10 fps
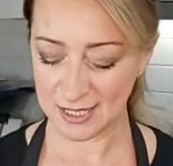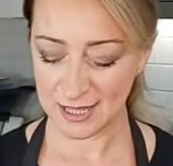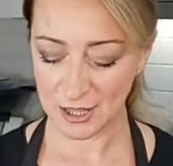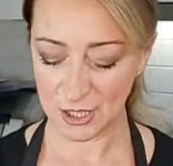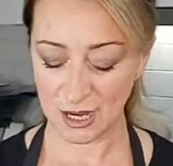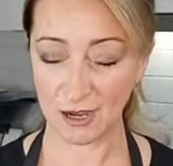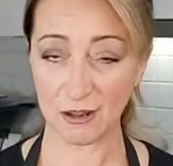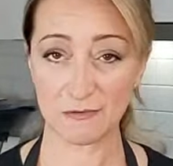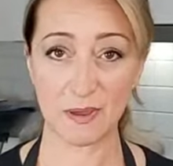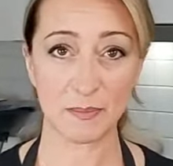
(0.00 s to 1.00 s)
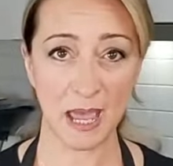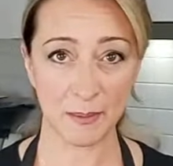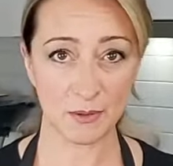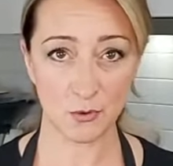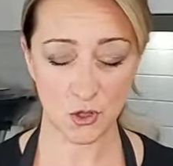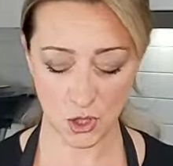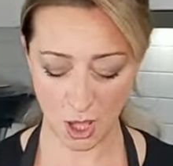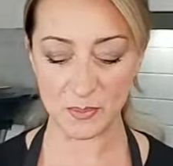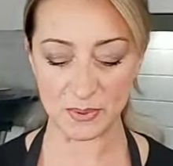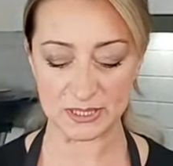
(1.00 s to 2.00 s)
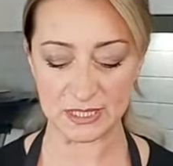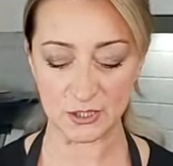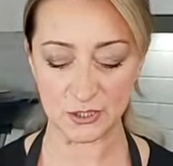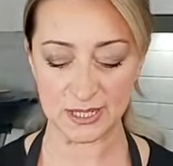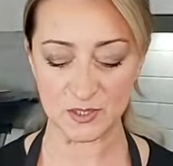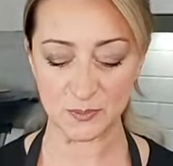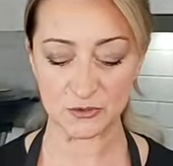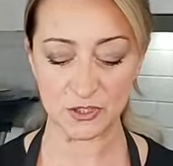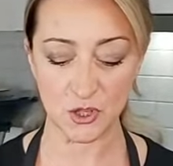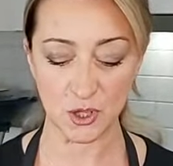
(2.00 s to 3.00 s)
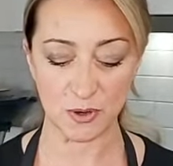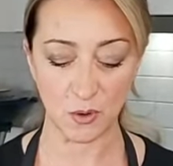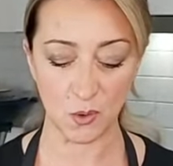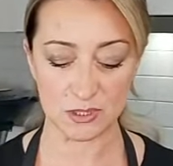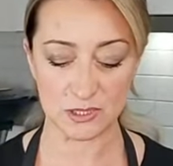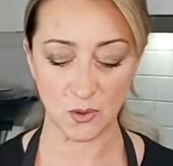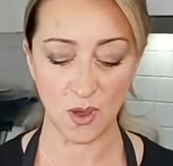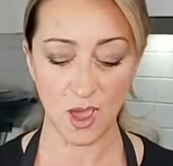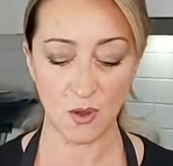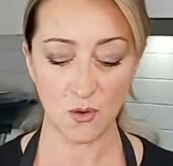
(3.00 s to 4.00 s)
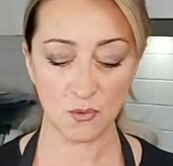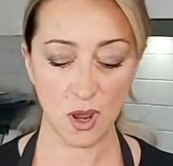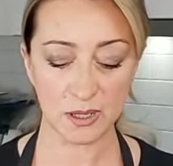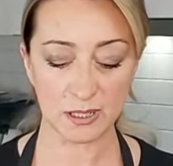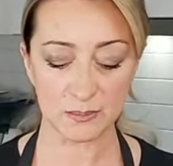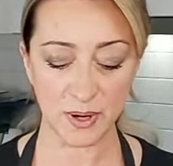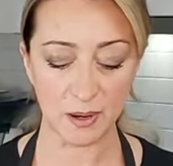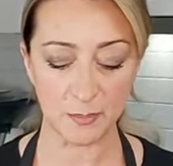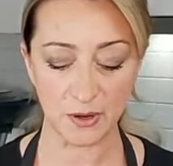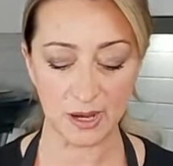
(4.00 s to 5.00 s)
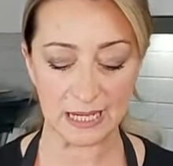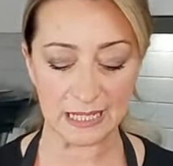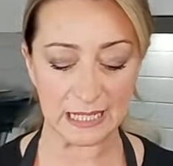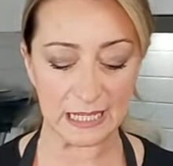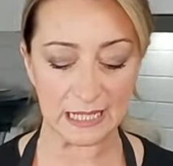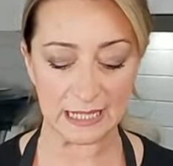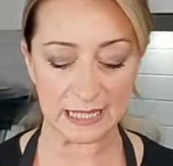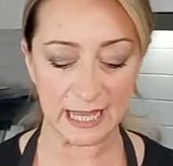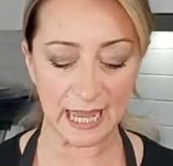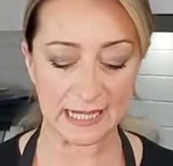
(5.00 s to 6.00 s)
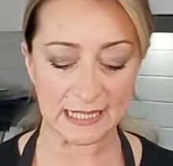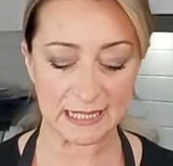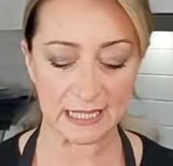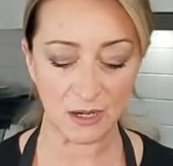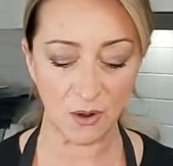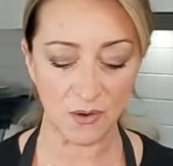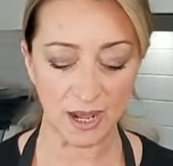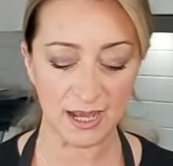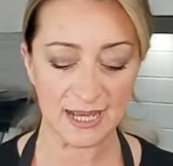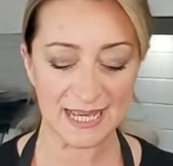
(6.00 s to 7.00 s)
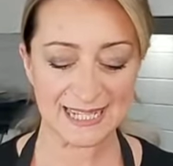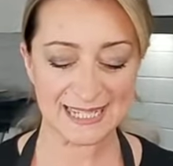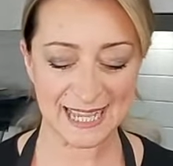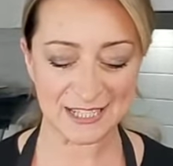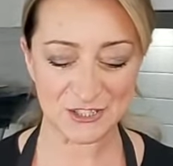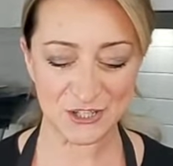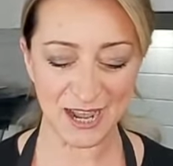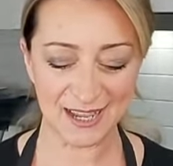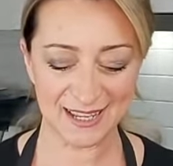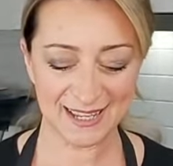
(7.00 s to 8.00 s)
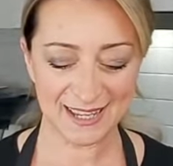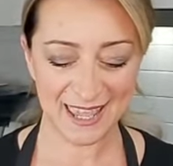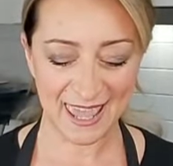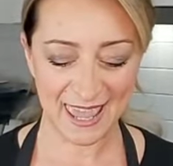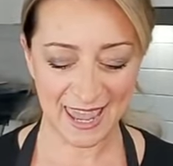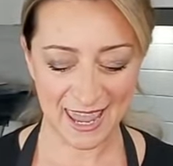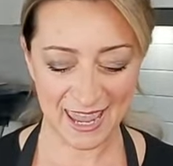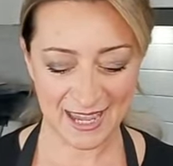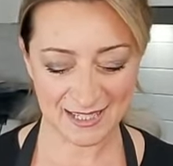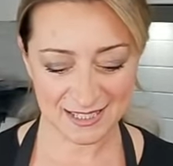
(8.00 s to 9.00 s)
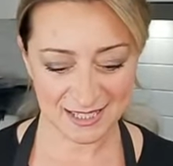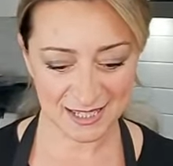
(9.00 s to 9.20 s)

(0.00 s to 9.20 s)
There are a lot of upcoming workshops. In particular is Patricia, but also Ronald, Barbara, Lynn, Katie, Laura, Sandra, and